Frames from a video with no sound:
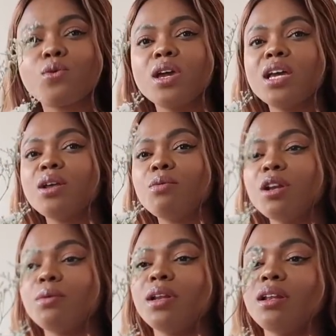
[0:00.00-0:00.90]
really,
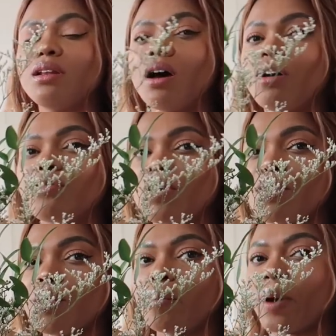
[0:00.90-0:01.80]
really, really
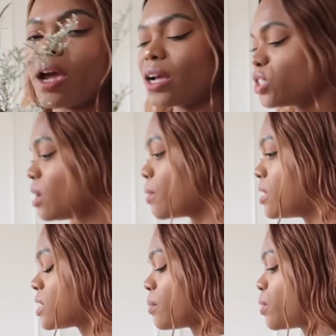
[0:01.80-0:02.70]
love the pink. Actually, I'm
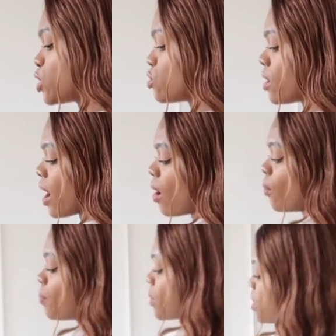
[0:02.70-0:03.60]
gonna take a picture now.